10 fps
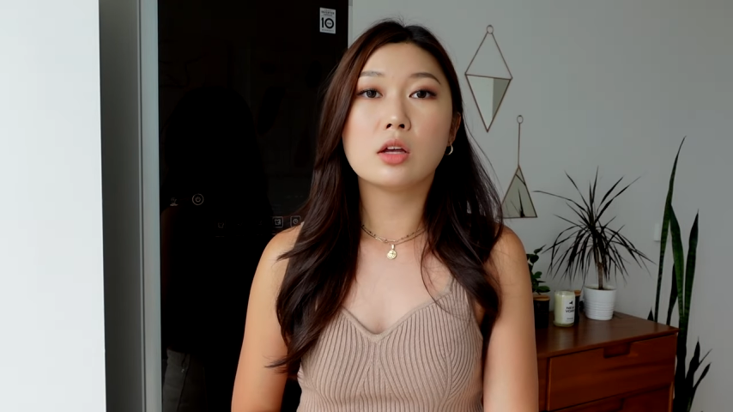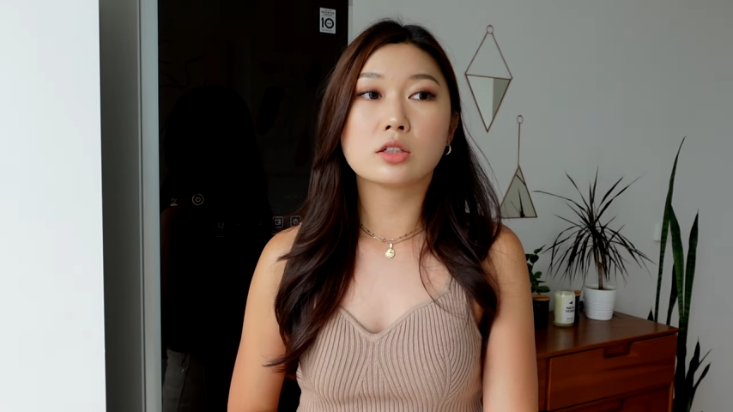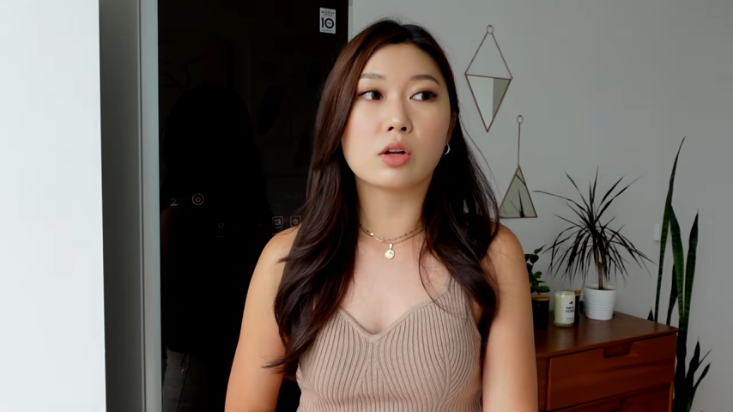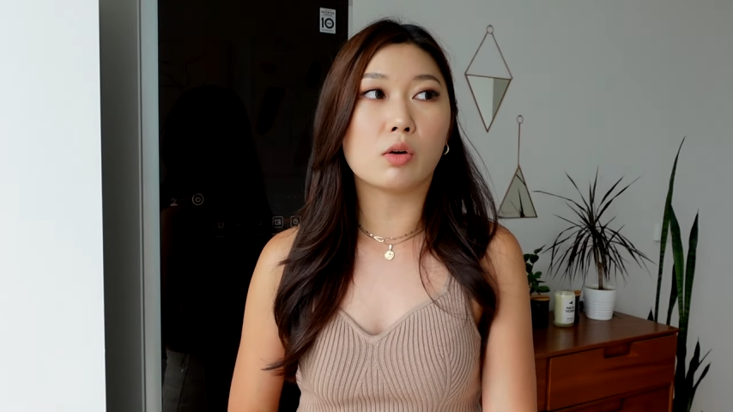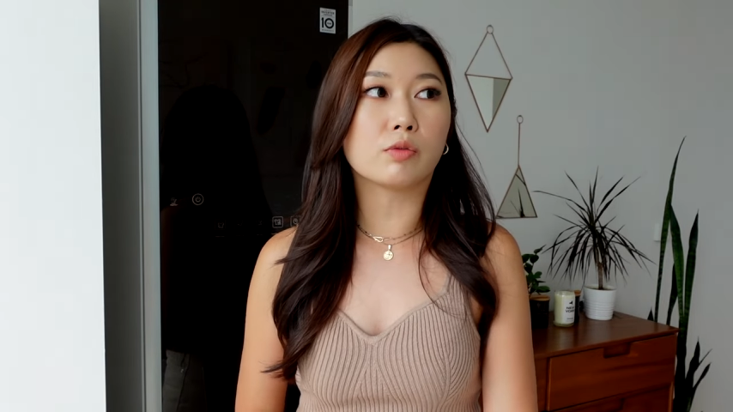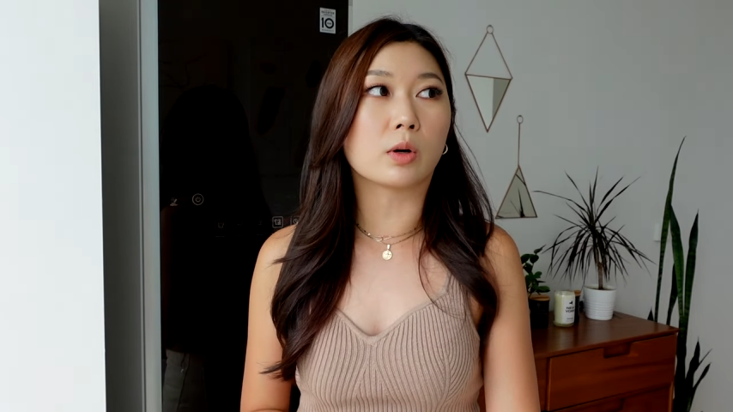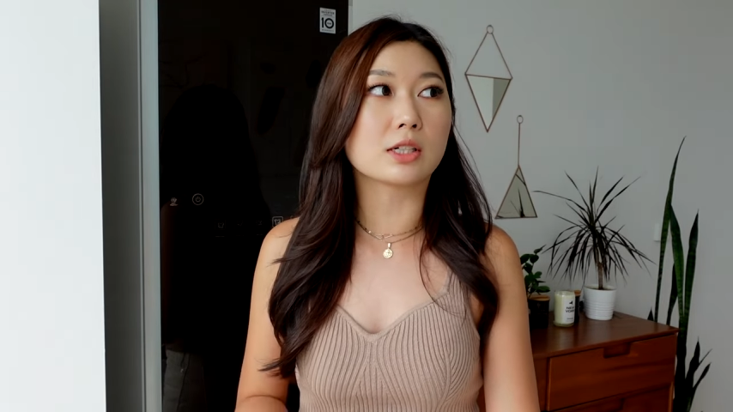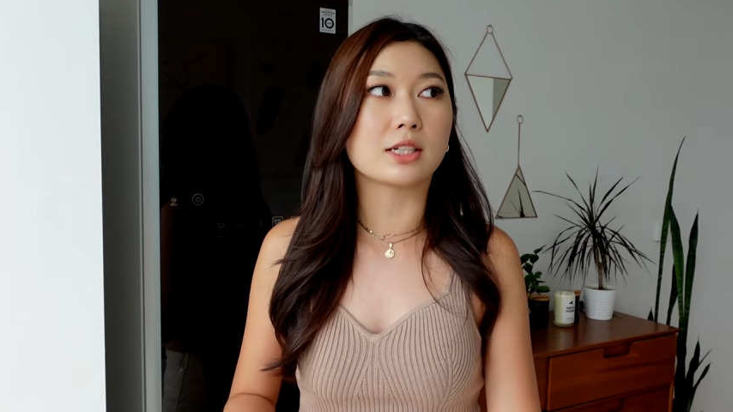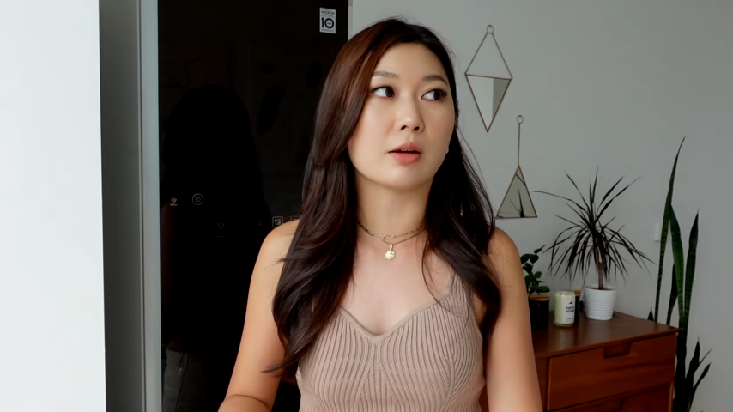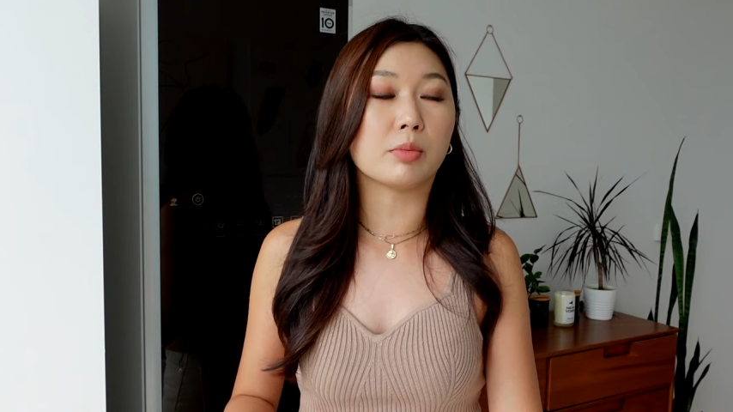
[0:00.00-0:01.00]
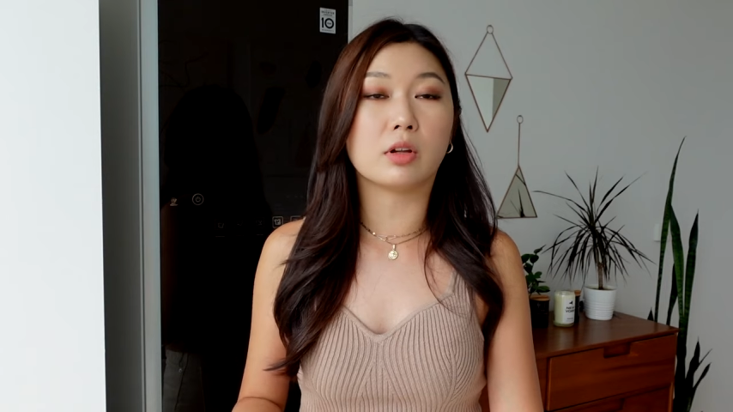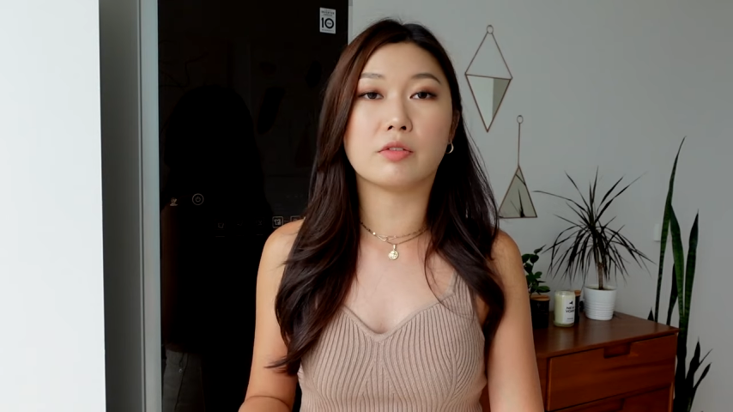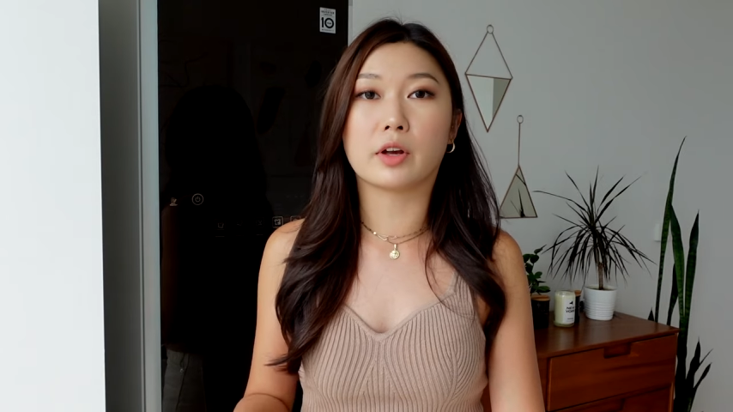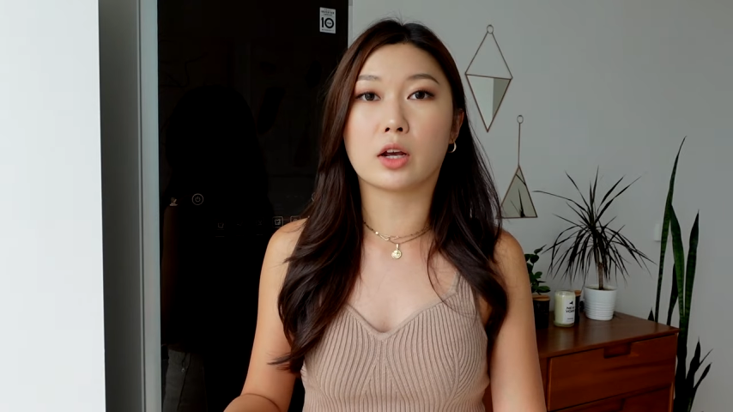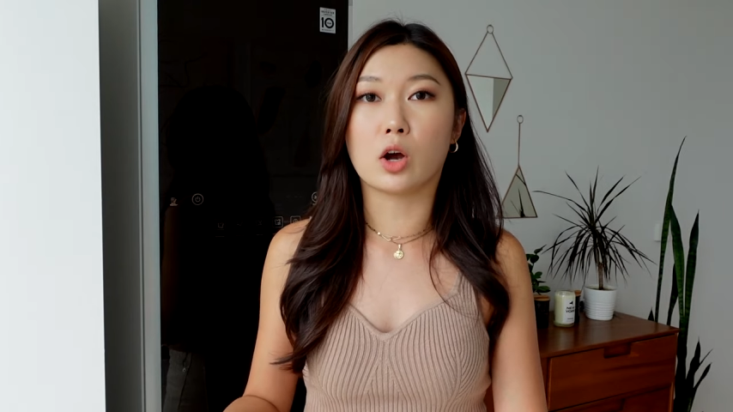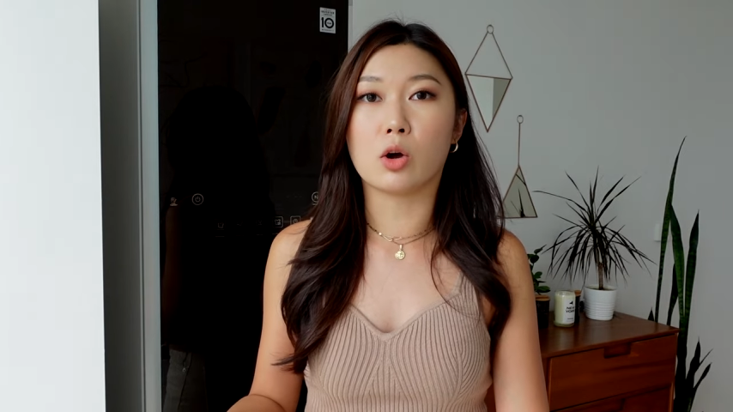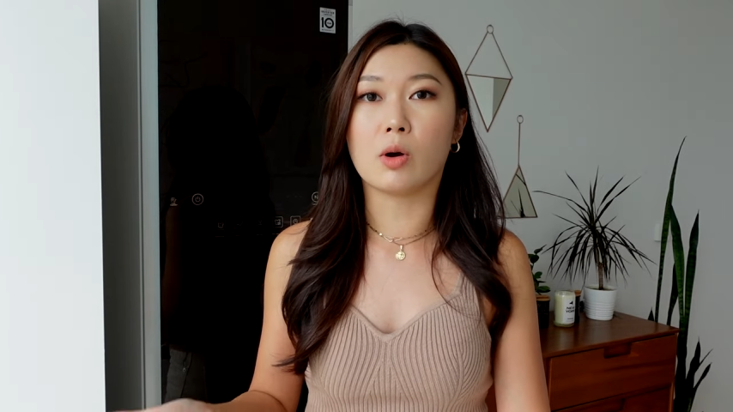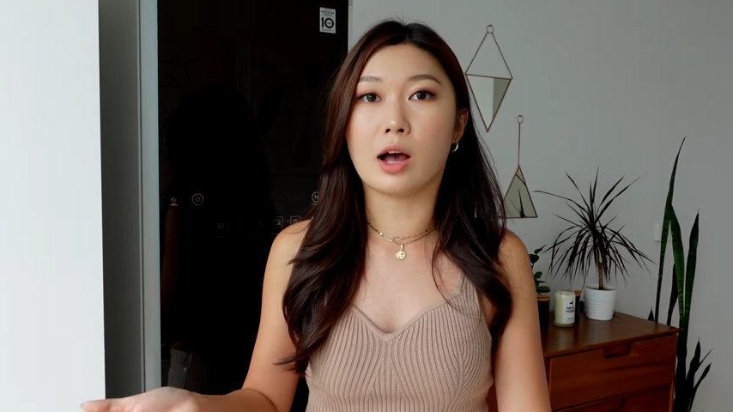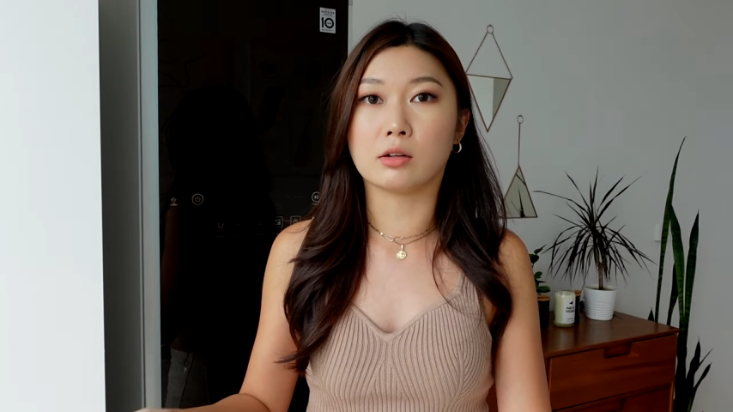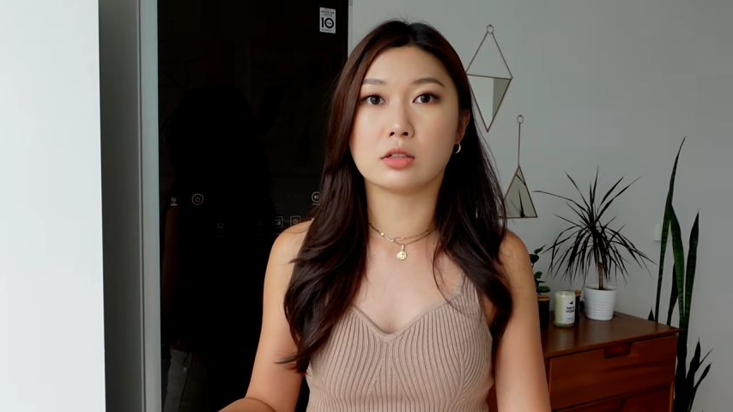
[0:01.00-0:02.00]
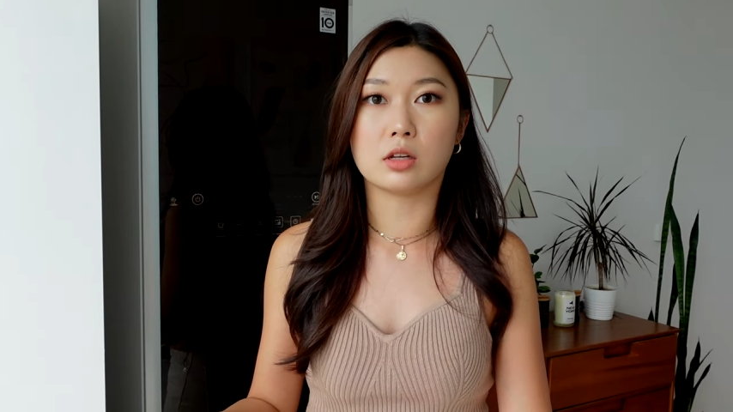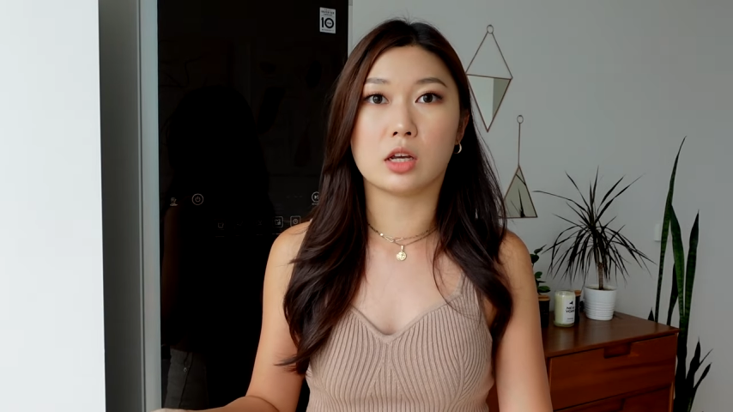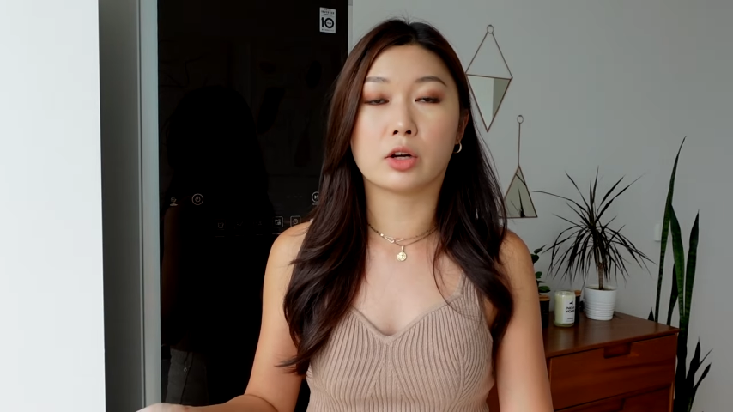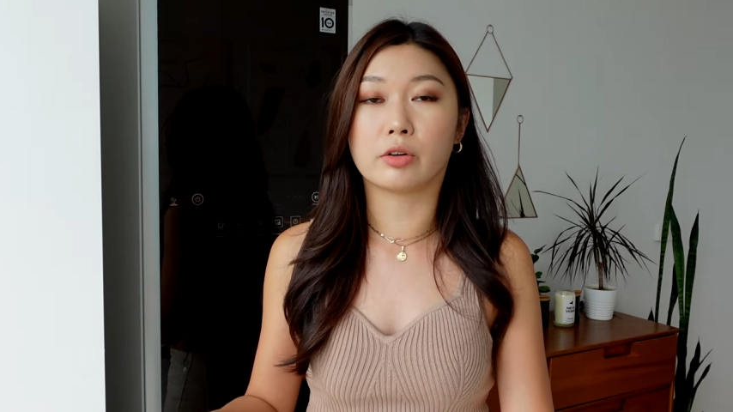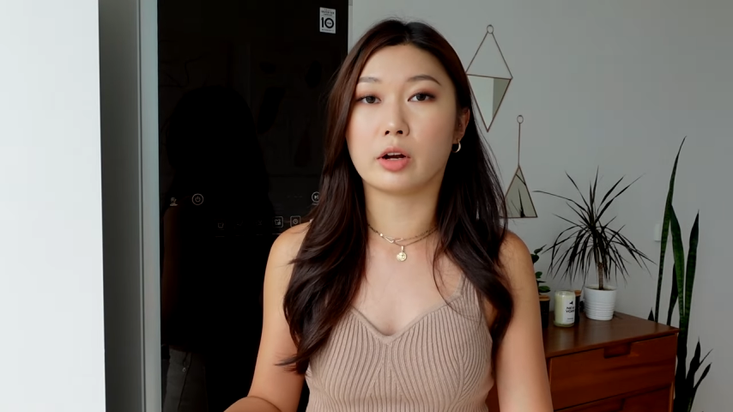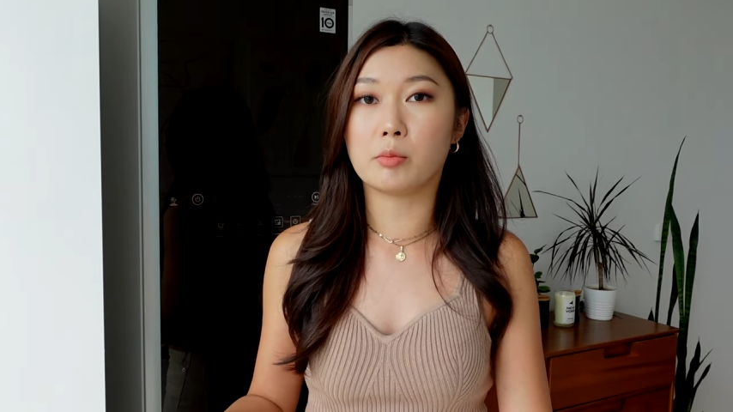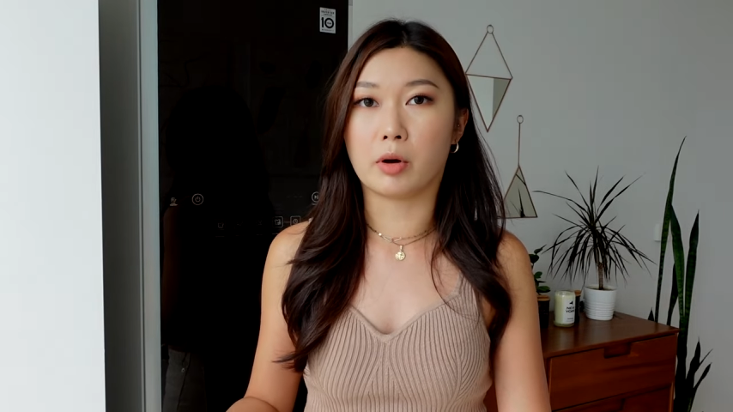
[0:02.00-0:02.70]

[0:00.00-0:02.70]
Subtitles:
So for example, if I go out to eat Korean